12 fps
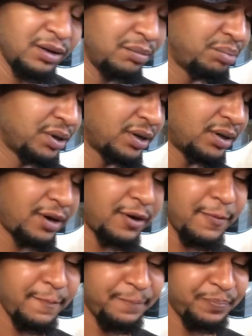But
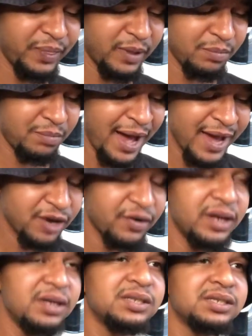my
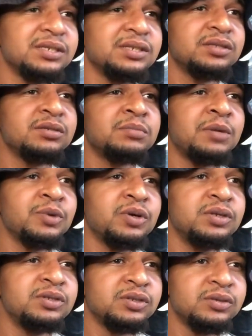grading system I'm going
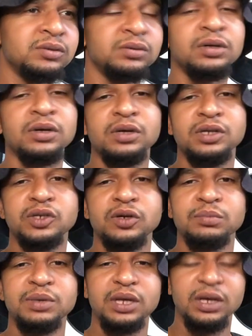to do is going to
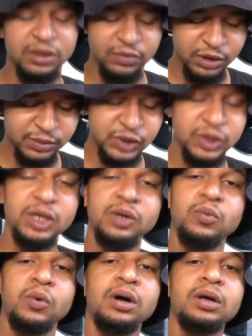be anywhere between
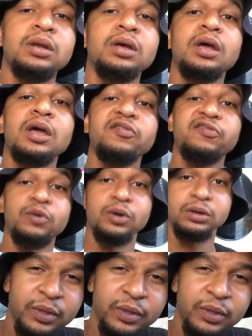1 and 4.